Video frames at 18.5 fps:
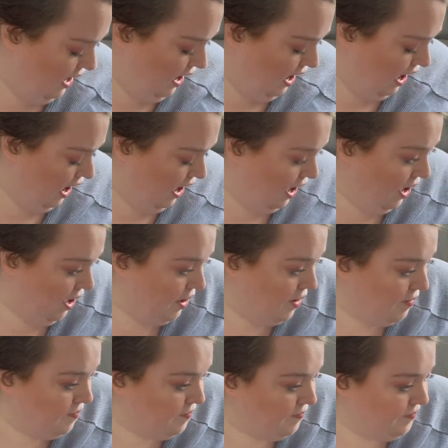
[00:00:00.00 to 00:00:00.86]

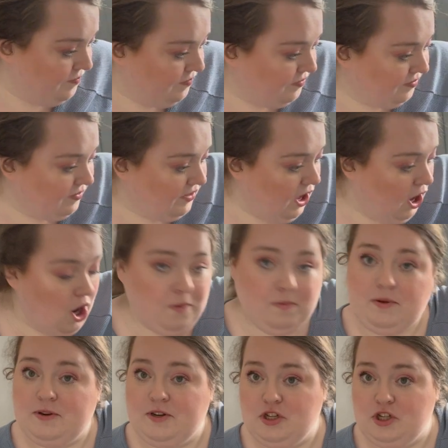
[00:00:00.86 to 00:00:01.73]
Um,
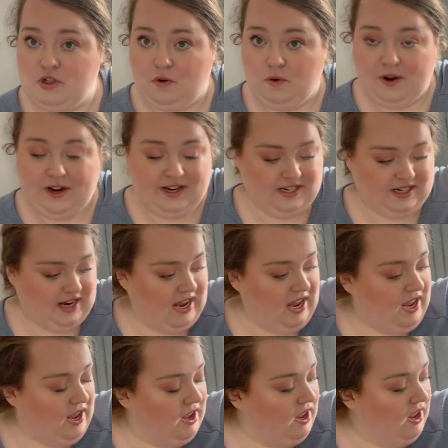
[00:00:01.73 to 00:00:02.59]
hope you enjoyed
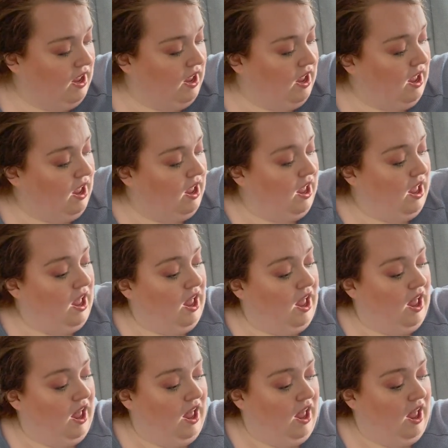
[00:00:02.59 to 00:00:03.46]
it.
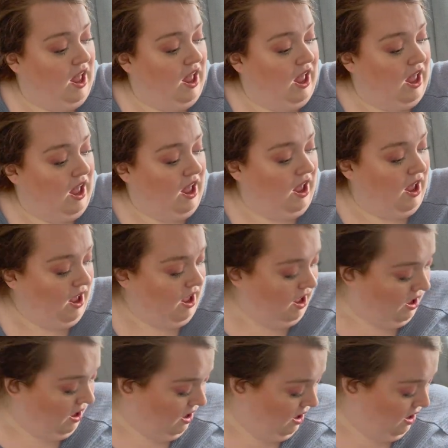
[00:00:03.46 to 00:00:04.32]

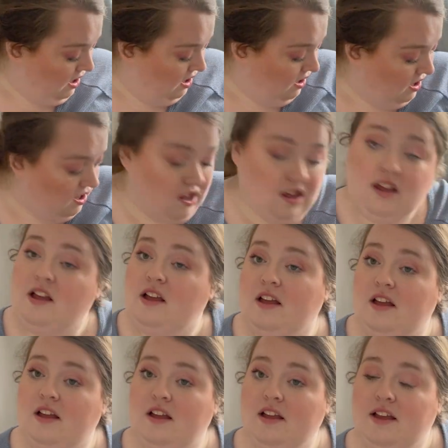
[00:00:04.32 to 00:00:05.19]
Uh,
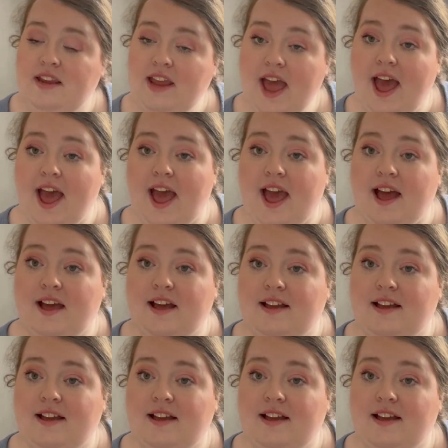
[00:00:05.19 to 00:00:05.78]
yeah.